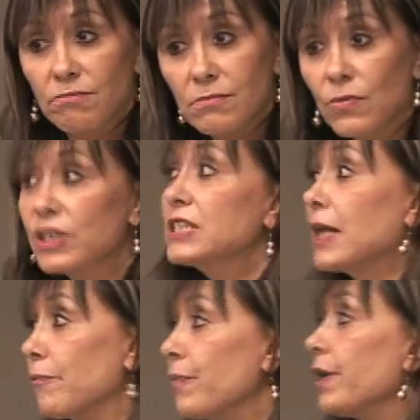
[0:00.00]
which
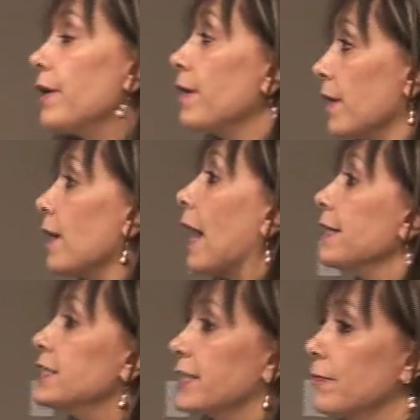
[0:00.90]
can be,
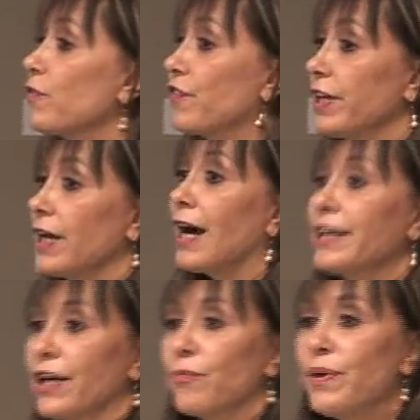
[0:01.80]
and in terms of the
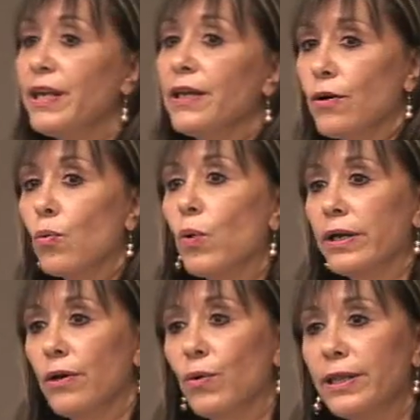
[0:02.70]
IRB,
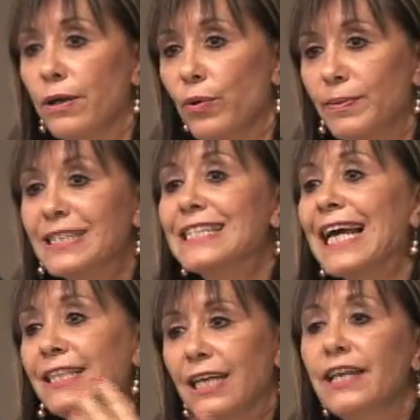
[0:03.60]
when, when the women
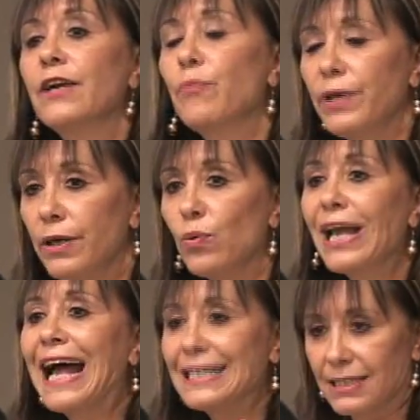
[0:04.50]
sign the IRB, we
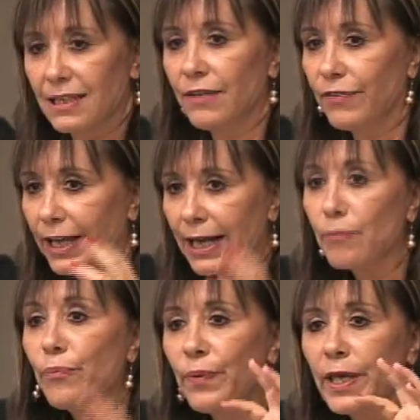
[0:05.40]
ask if they
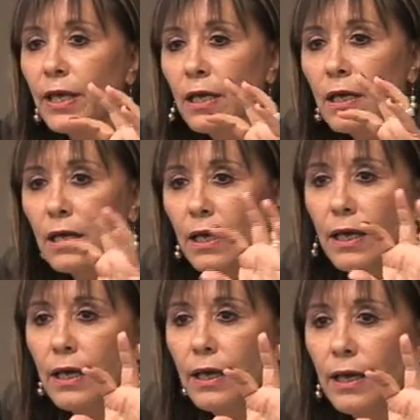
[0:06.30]
can be
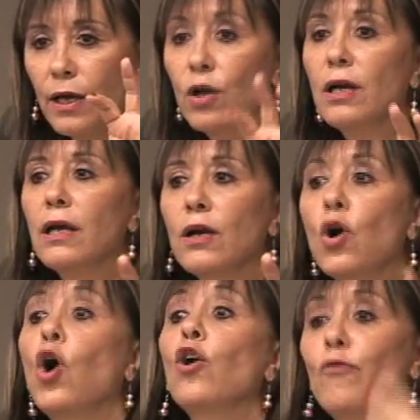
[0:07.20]
uh,
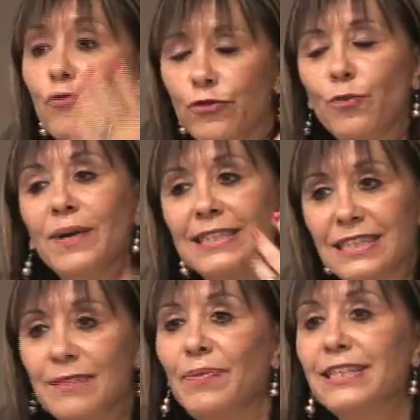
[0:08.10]
call to
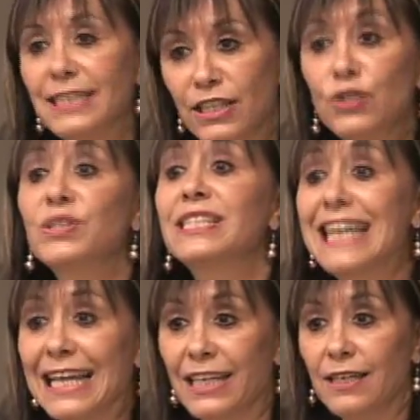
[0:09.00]
participate in new
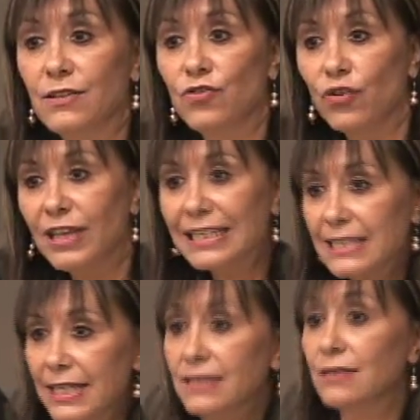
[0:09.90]
study. So in that
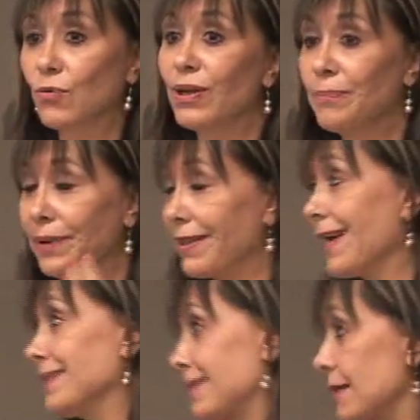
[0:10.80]
sense, will be just